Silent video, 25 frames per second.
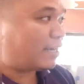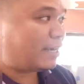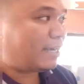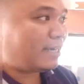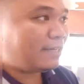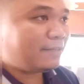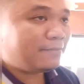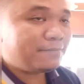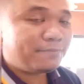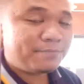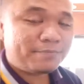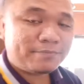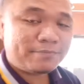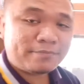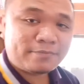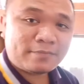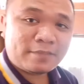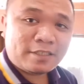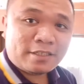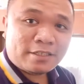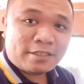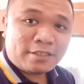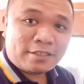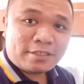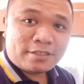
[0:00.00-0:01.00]
Okay?
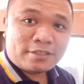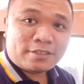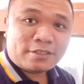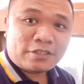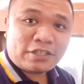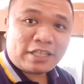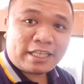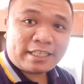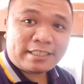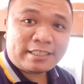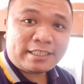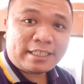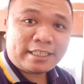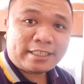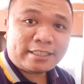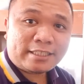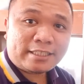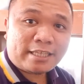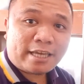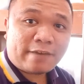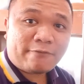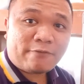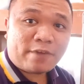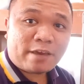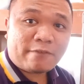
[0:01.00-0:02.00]
So that's it.
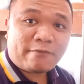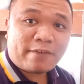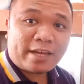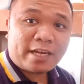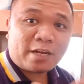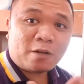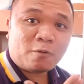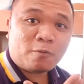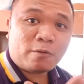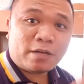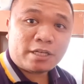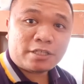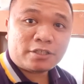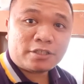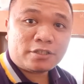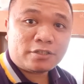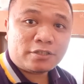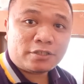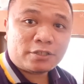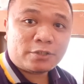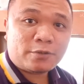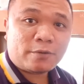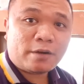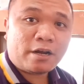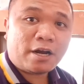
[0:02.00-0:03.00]
If you have any
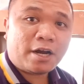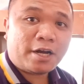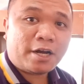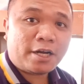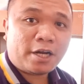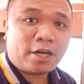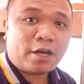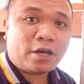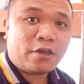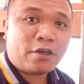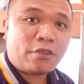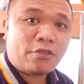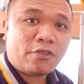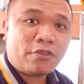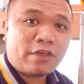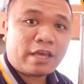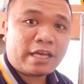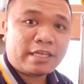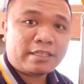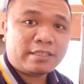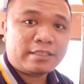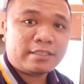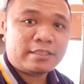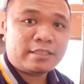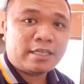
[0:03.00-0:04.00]
questions regarding on
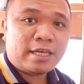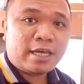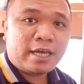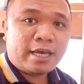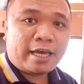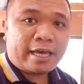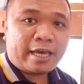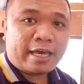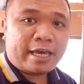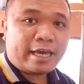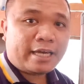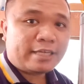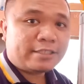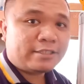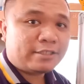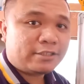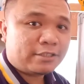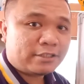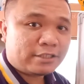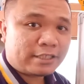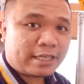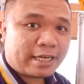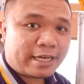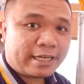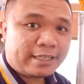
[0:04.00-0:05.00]
this
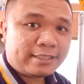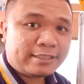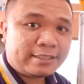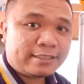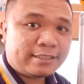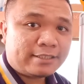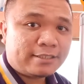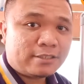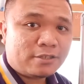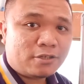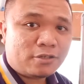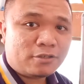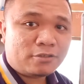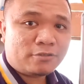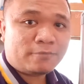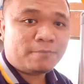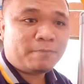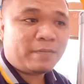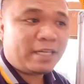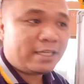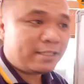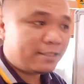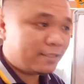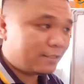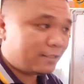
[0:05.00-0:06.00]
exercise, so
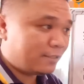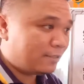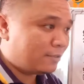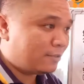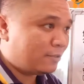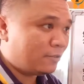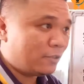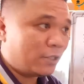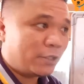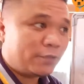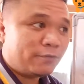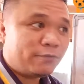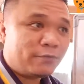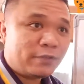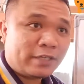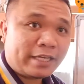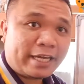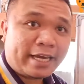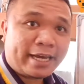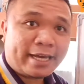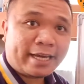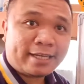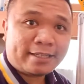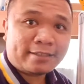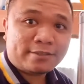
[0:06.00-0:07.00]
please don't
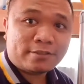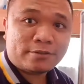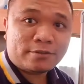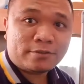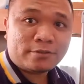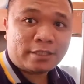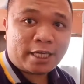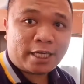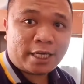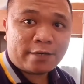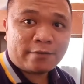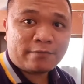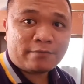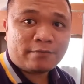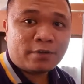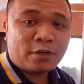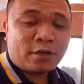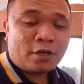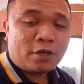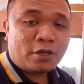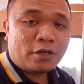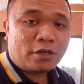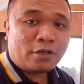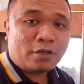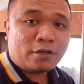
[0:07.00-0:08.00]
forget to give
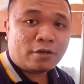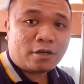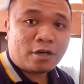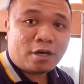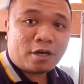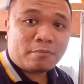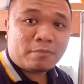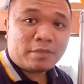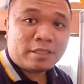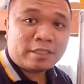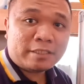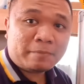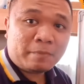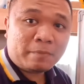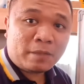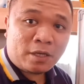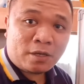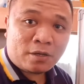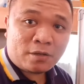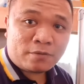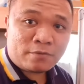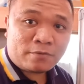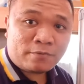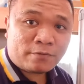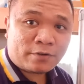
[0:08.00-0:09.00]
your comments
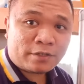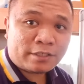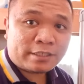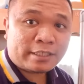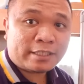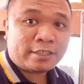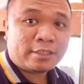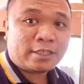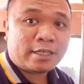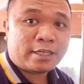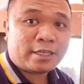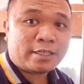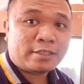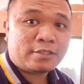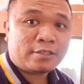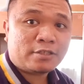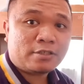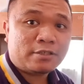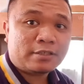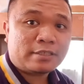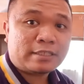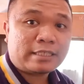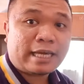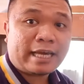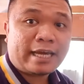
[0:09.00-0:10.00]
below for
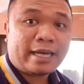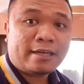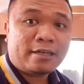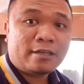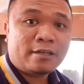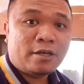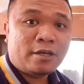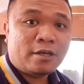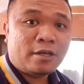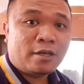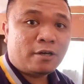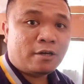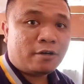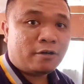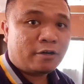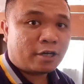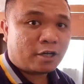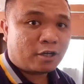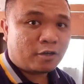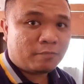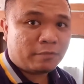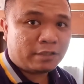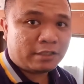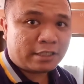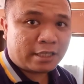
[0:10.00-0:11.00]
suggestions and
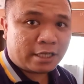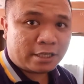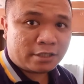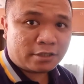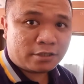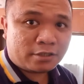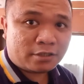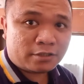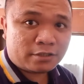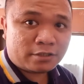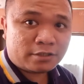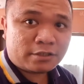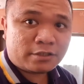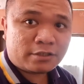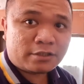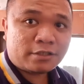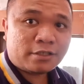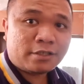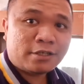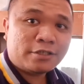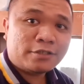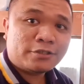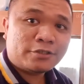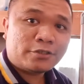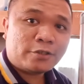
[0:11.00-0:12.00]
recommendations.
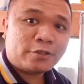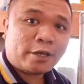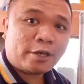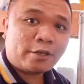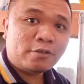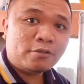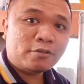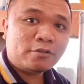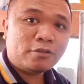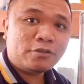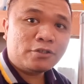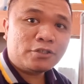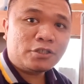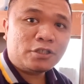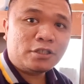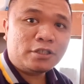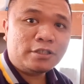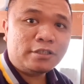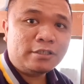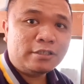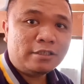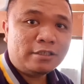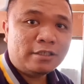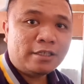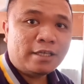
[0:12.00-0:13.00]
So in
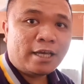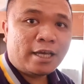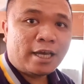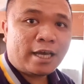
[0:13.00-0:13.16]
conclusion,